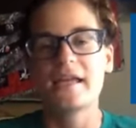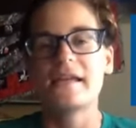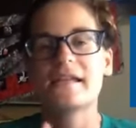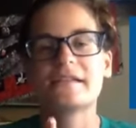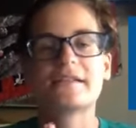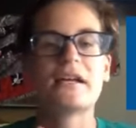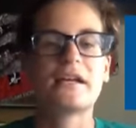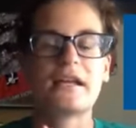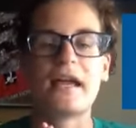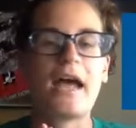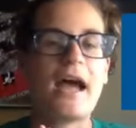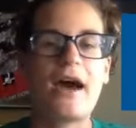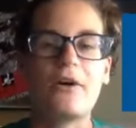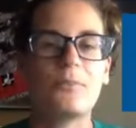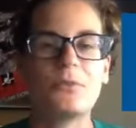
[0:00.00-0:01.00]
is going to
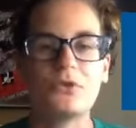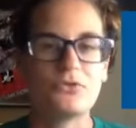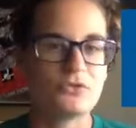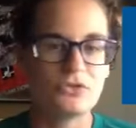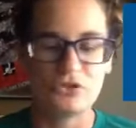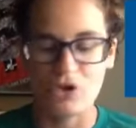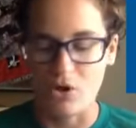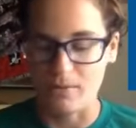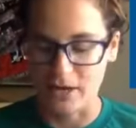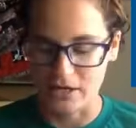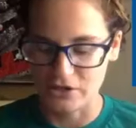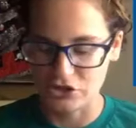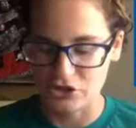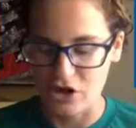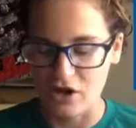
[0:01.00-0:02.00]
help you so
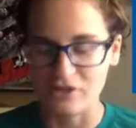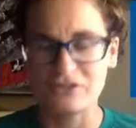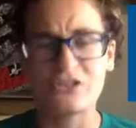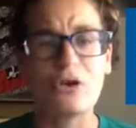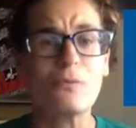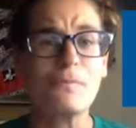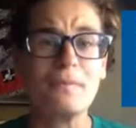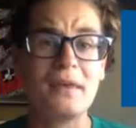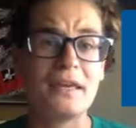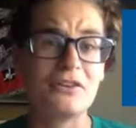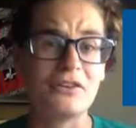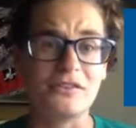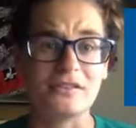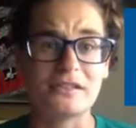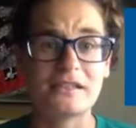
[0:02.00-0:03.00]
much. Also,
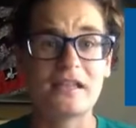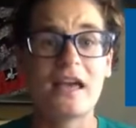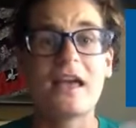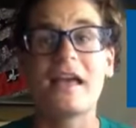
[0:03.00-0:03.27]
meals.